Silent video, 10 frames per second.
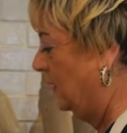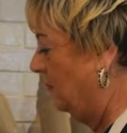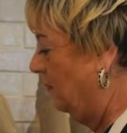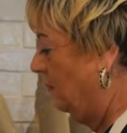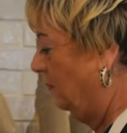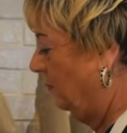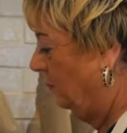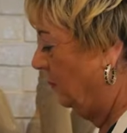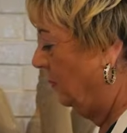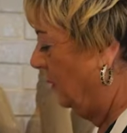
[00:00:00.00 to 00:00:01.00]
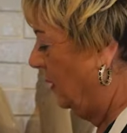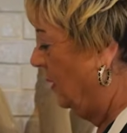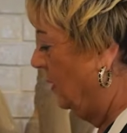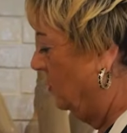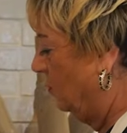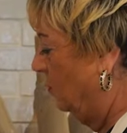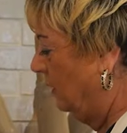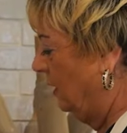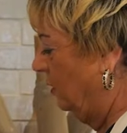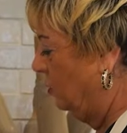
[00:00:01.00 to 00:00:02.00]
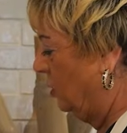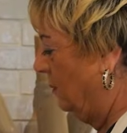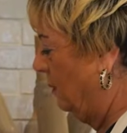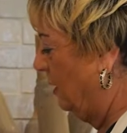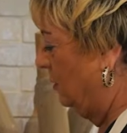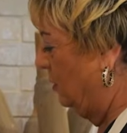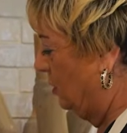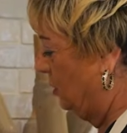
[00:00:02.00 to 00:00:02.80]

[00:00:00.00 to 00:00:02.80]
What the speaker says: it. So really your job here is to